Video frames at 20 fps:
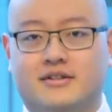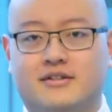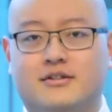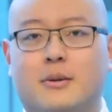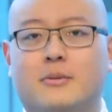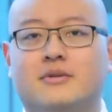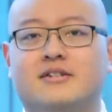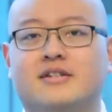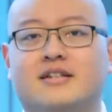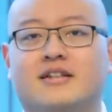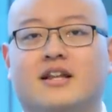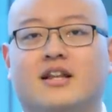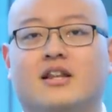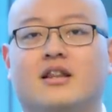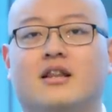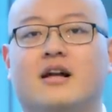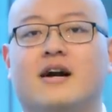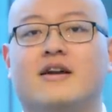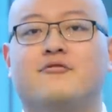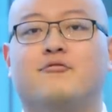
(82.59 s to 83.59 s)
It's almost like the
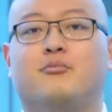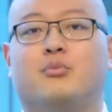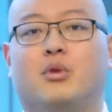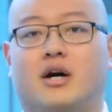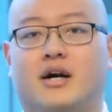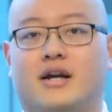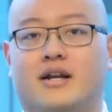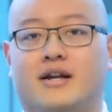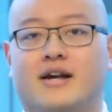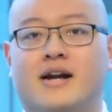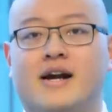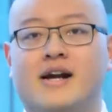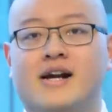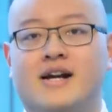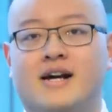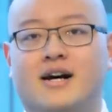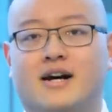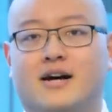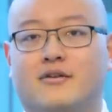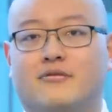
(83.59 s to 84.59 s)
lifeblood
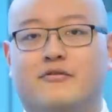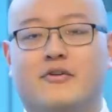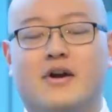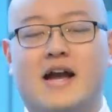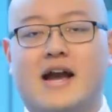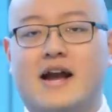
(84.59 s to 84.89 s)
of